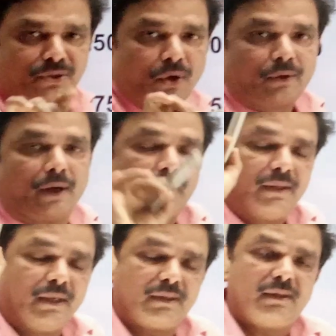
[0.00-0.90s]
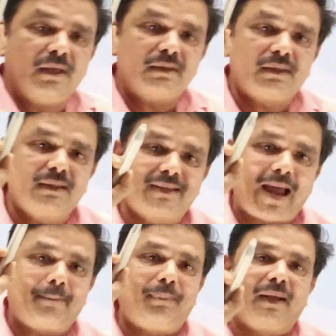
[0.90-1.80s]
shortcut. This is
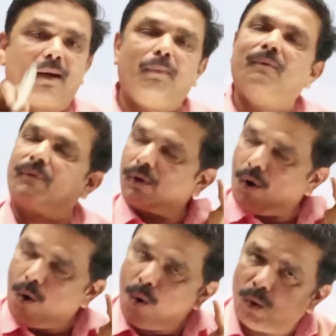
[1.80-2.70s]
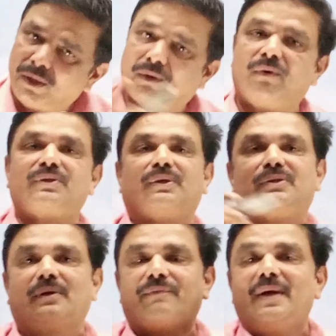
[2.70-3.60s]
applicable for all the
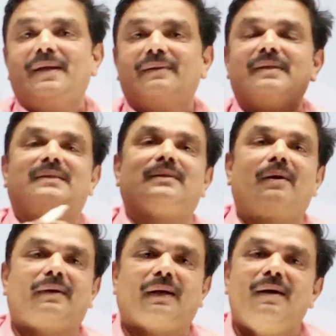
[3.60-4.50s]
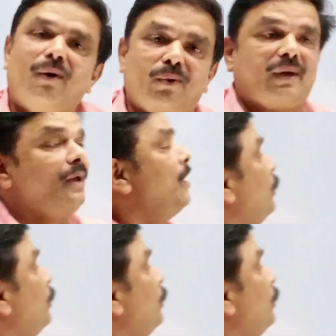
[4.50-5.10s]
questions of this sort. Okay,